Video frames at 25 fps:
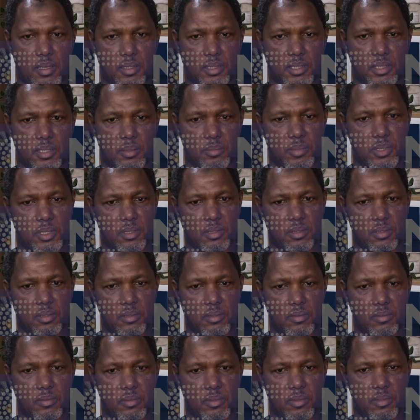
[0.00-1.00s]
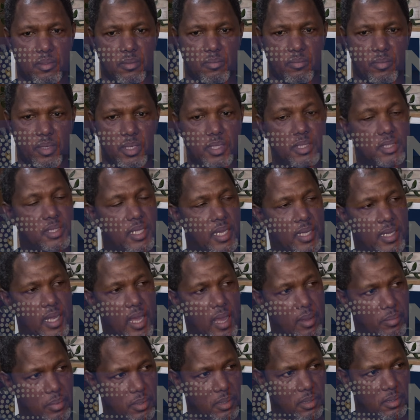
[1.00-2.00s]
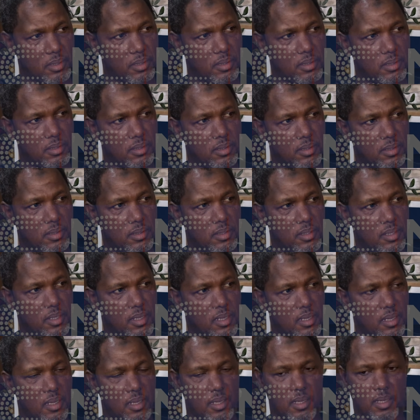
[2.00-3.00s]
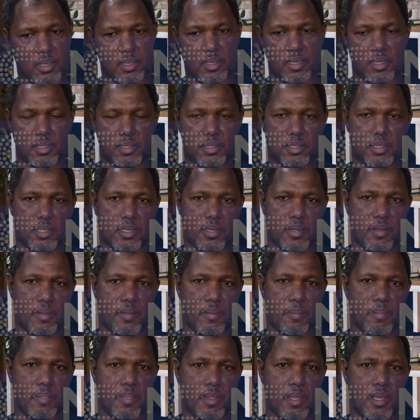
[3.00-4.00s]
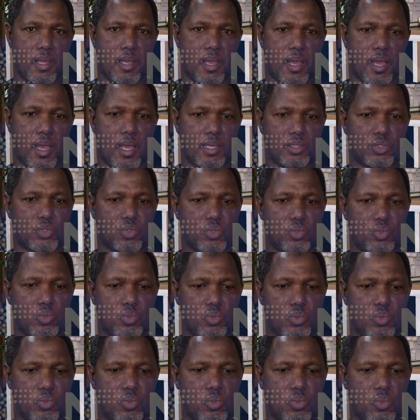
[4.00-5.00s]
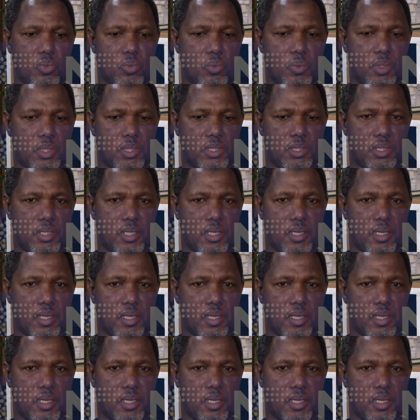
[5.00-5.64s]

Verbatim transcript: something very sad happened that has to do with